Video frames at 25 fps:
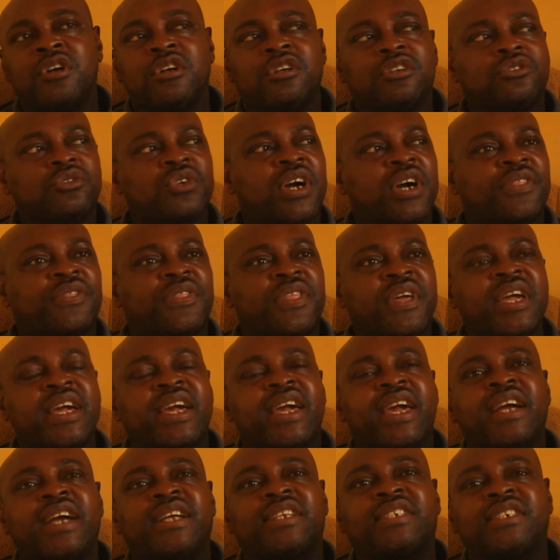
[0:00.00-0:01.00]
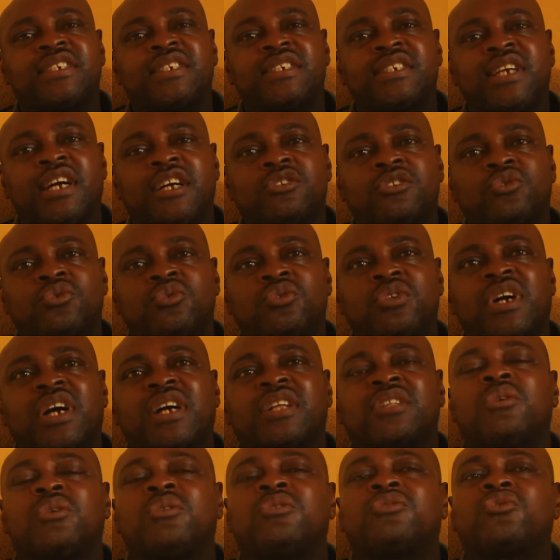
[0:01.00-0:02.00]
So I think Echija too can
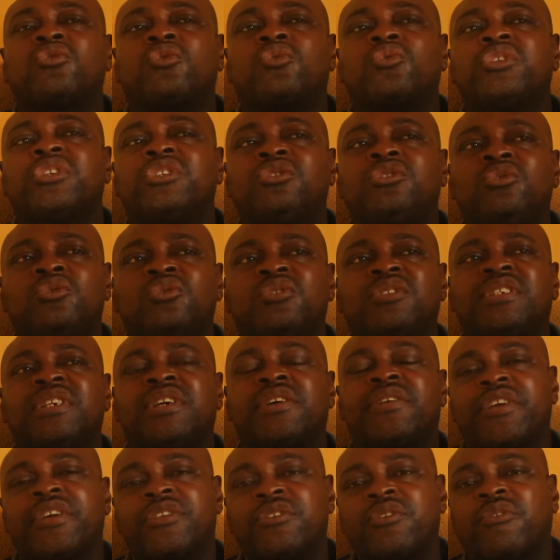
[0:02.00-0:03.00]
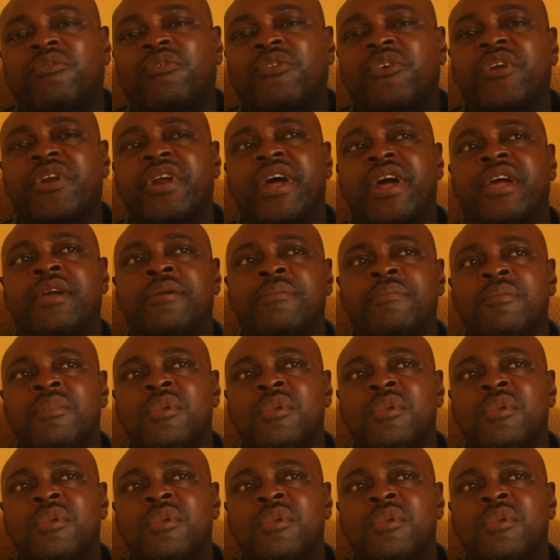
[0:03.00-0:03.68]
also reduce the rate of crime